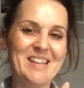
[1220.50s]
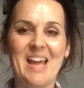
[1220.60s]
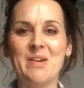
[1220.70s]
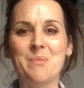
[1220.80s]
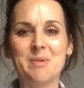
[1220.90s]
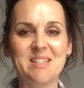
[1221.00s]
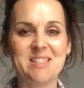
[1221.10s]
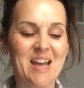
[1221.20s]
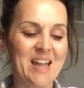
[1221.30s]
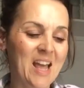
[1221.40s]
getting on with the
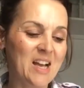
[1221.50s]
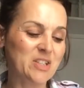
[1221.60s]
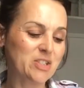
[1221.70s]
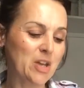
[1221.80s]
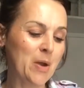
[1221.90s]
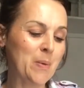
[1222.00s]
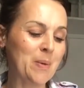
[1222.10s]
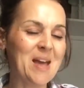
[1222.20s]
day. So